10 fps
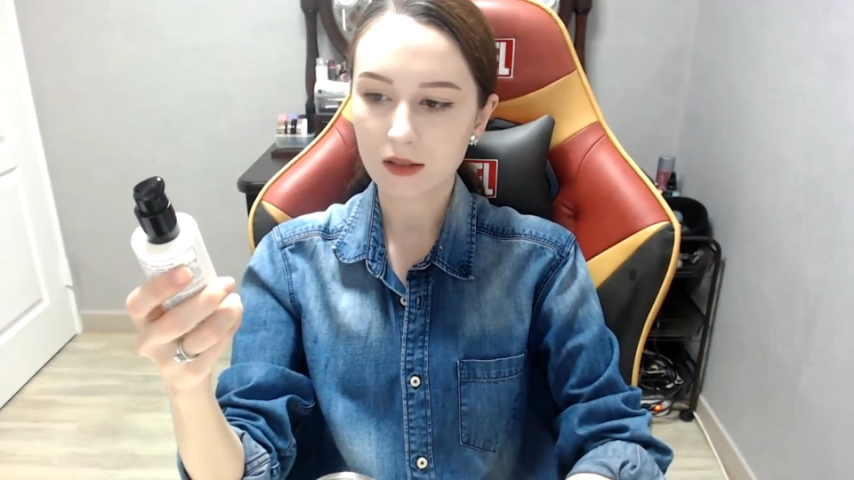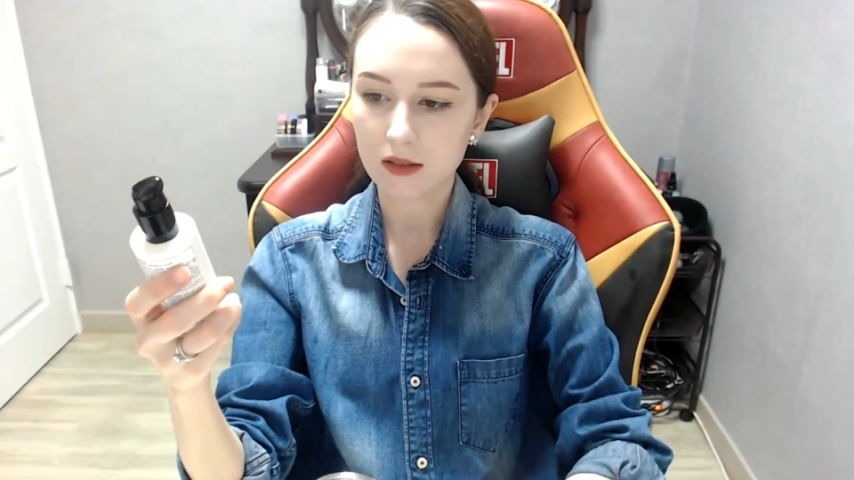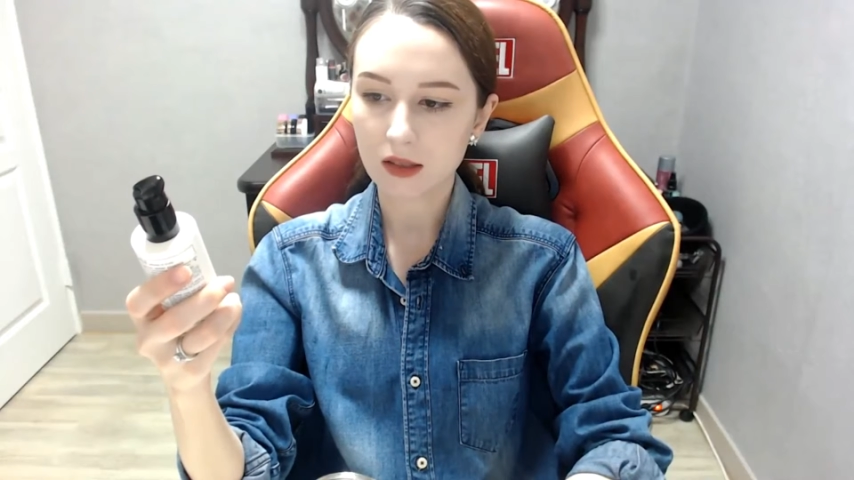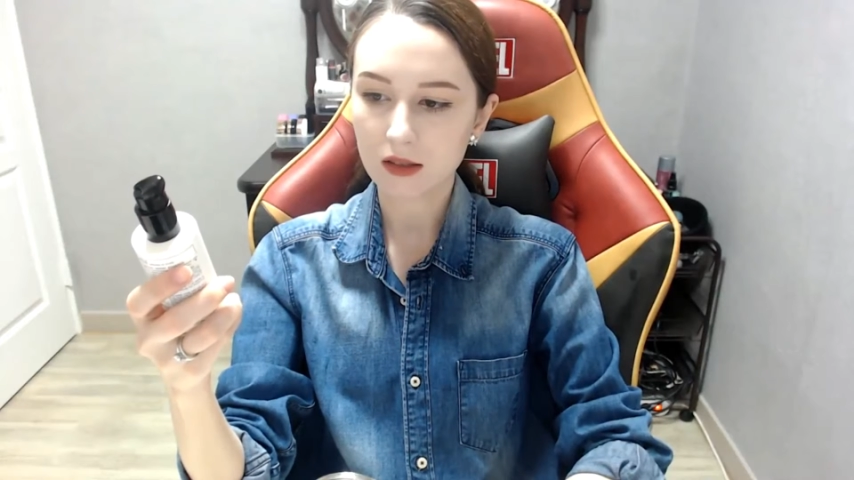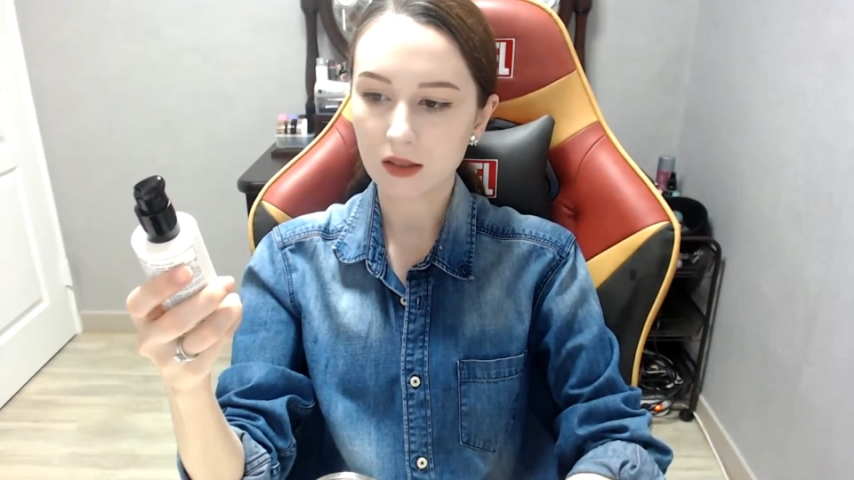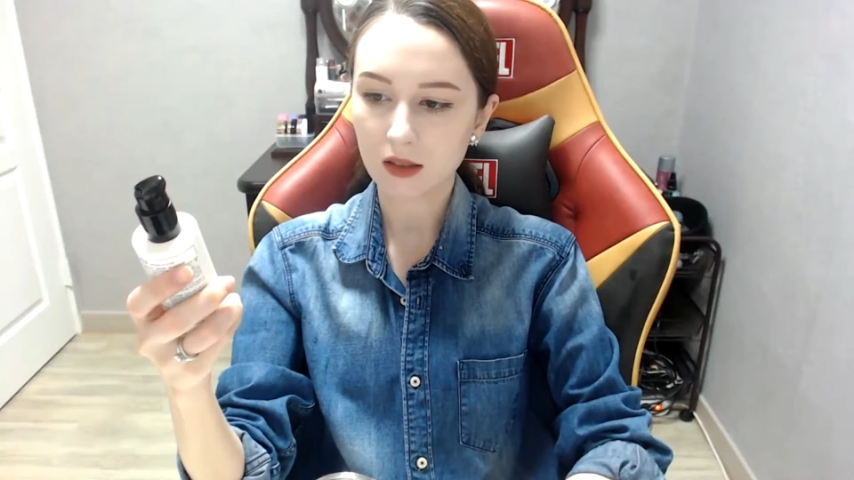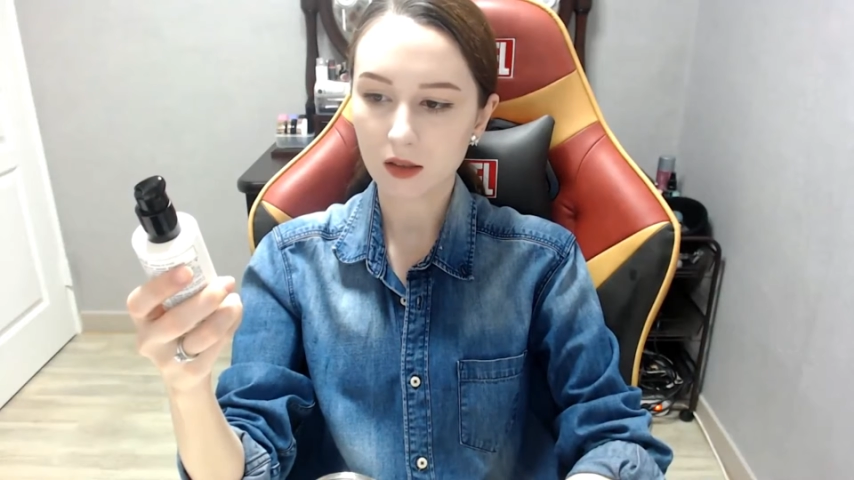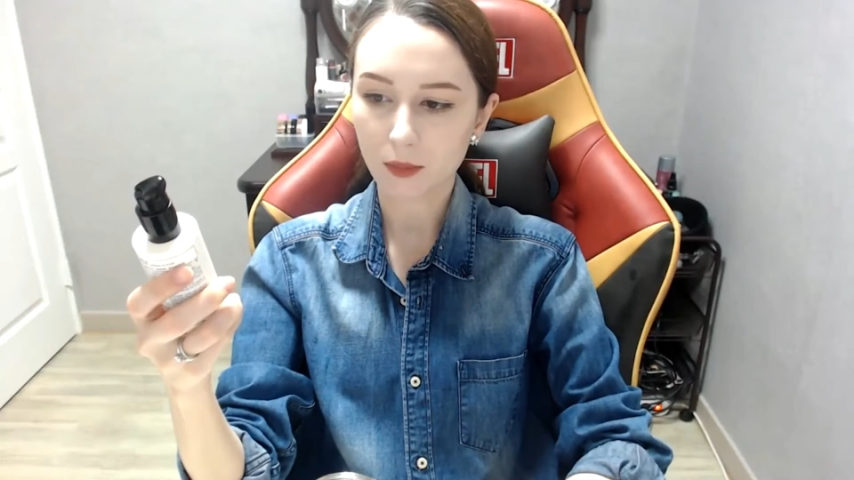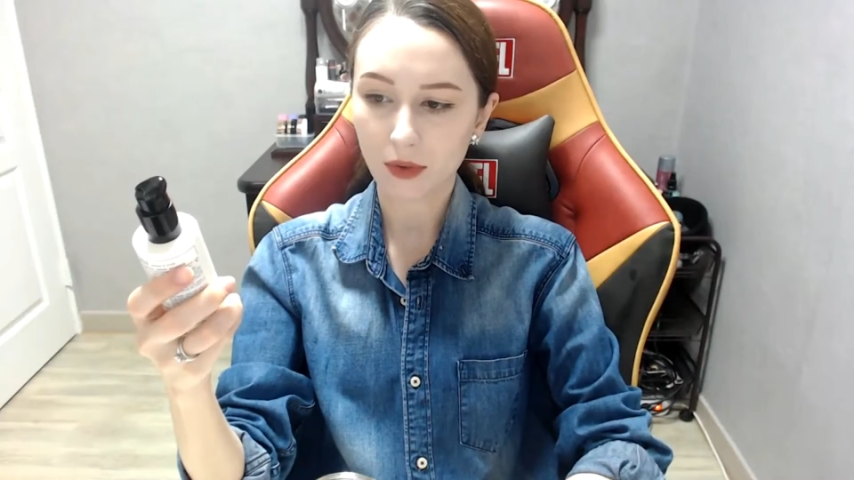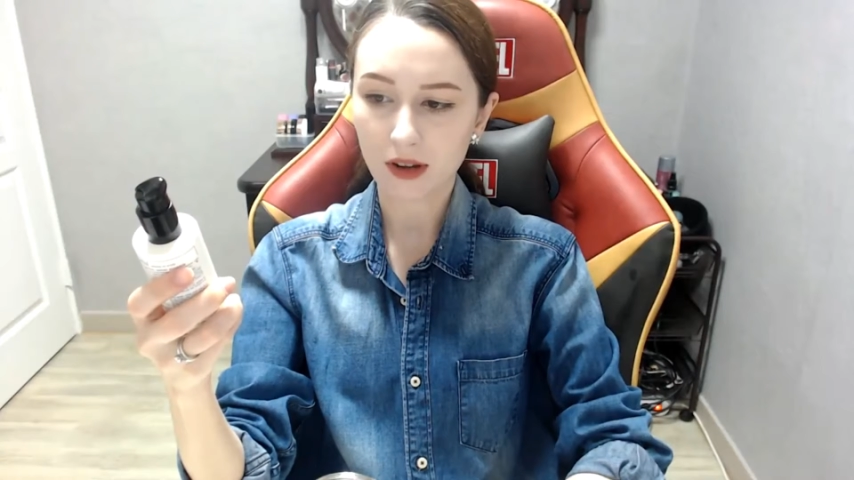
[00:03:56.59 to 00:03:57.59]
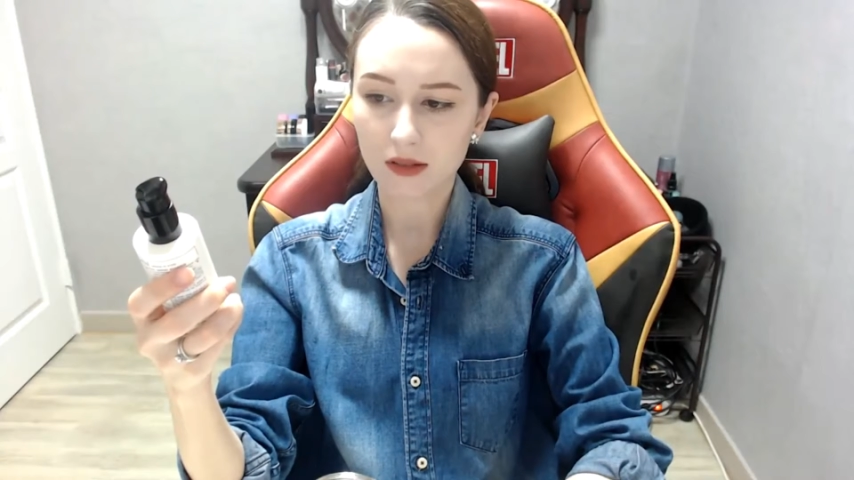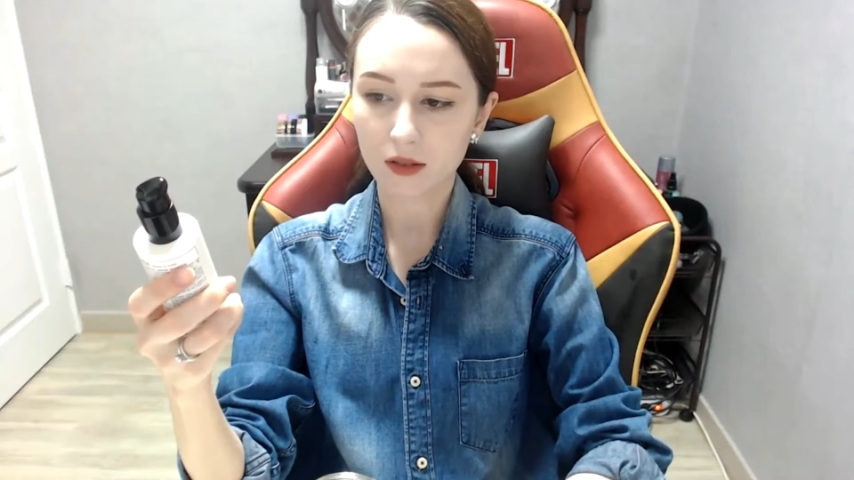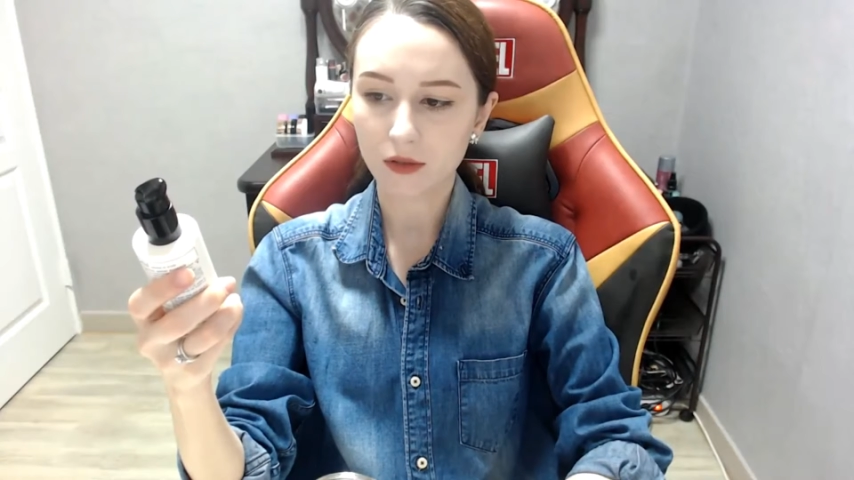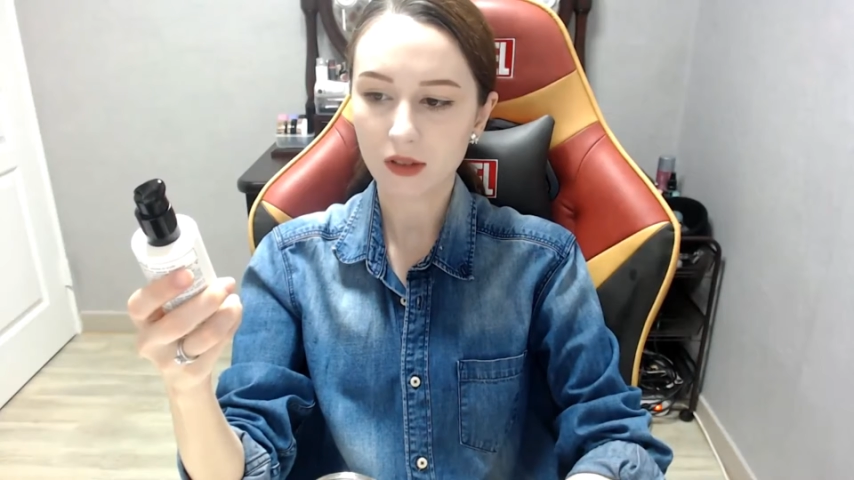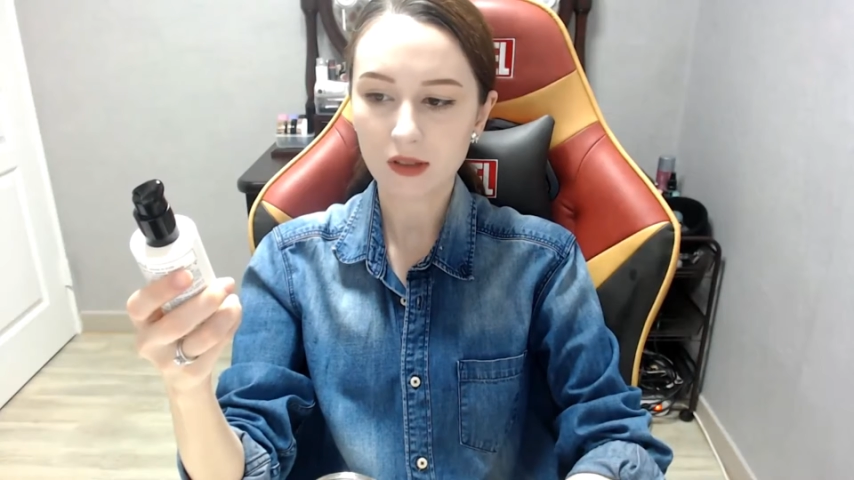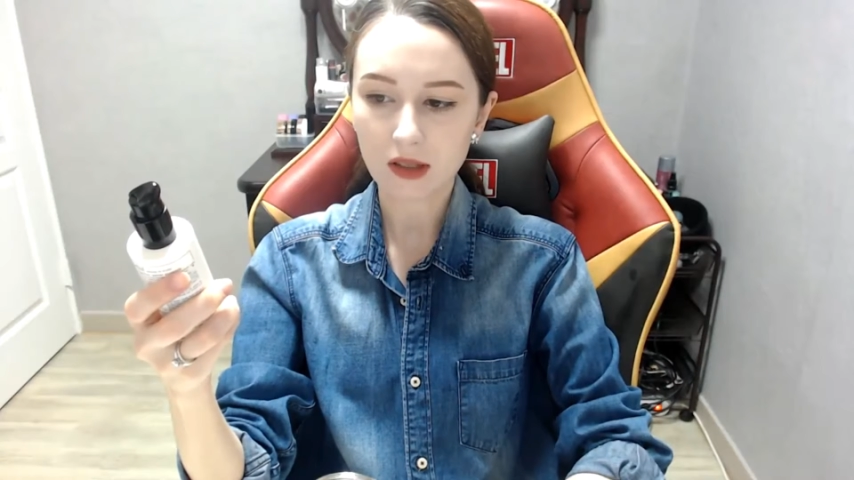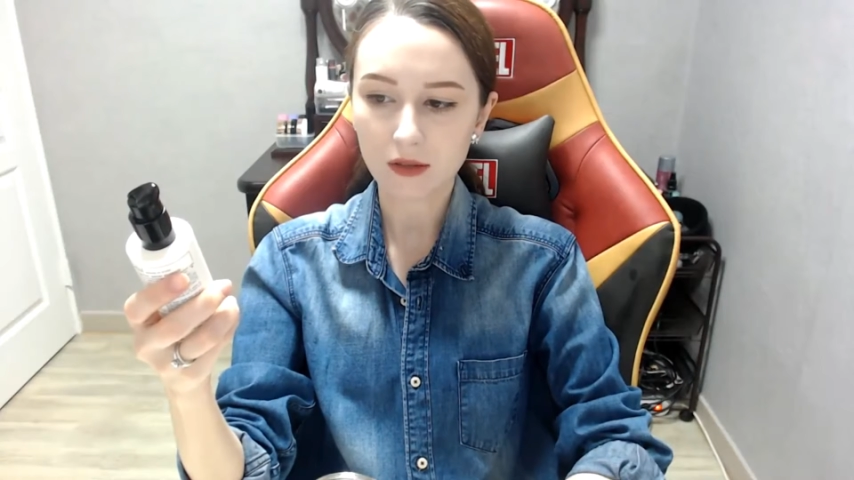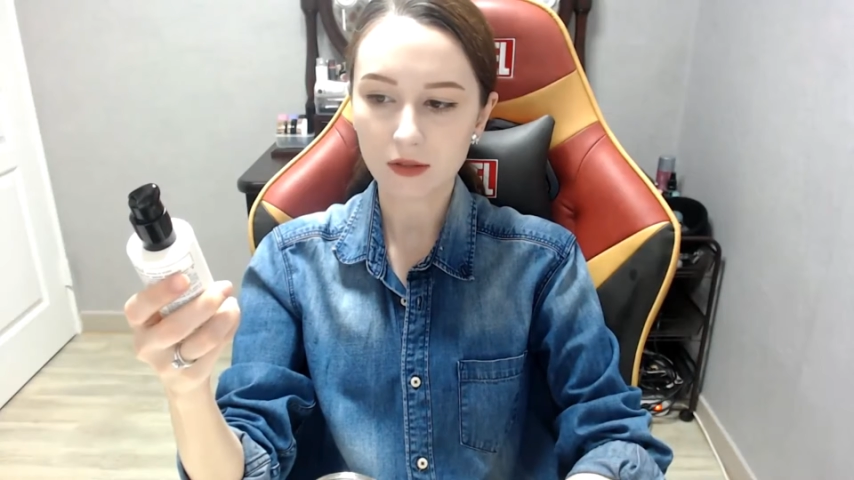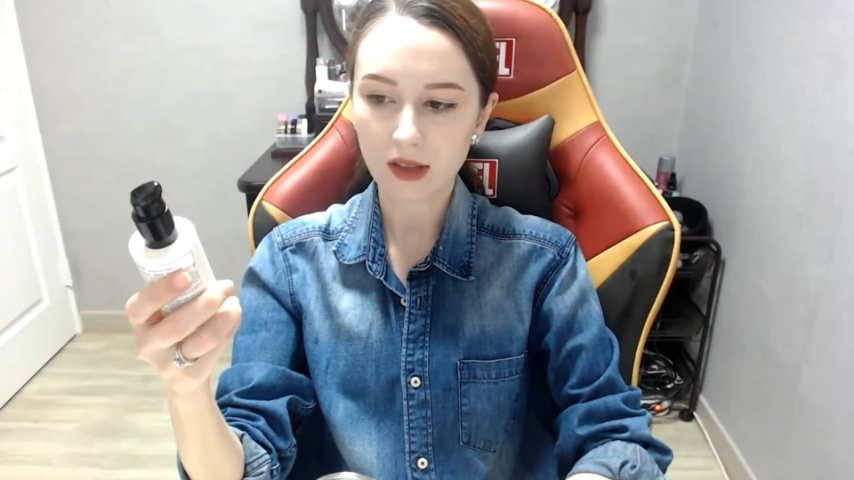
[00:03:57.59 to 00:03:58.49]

synthetic preservatives,